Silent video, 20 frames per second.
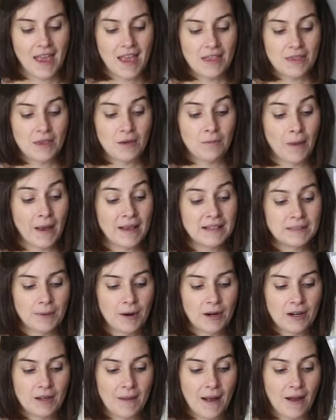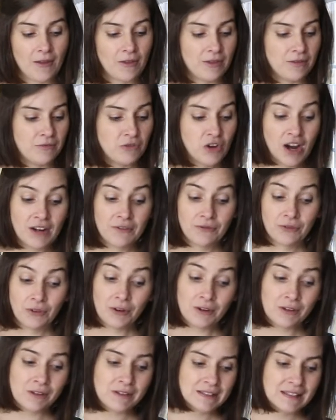The best part about dried
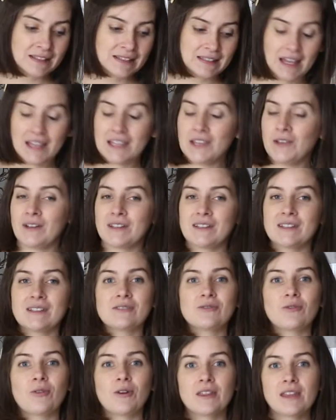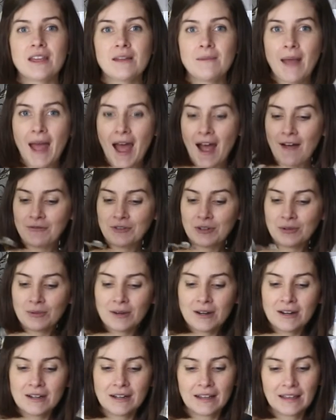florals is that you can store them
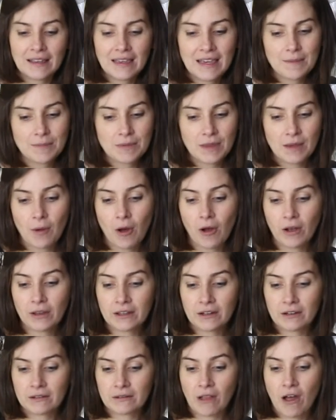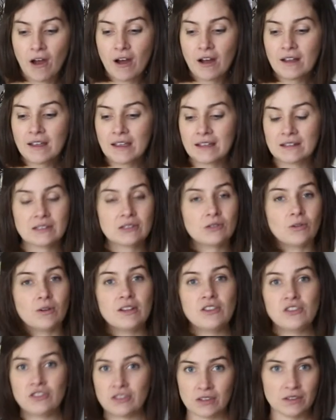afterward and keep them all year long in
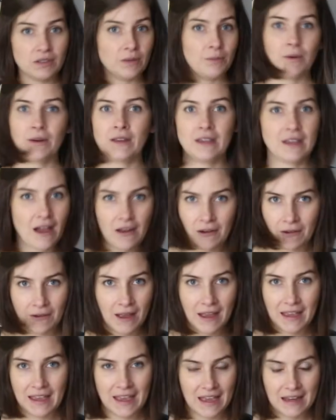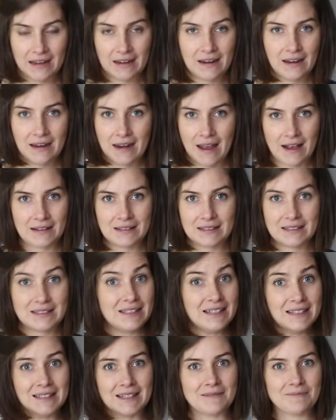storage till you bring it out again next
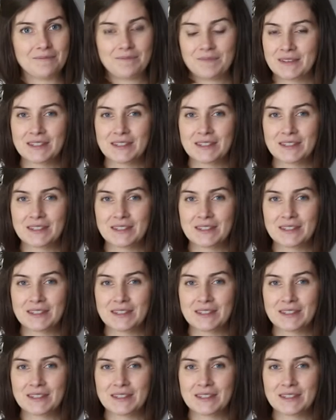season.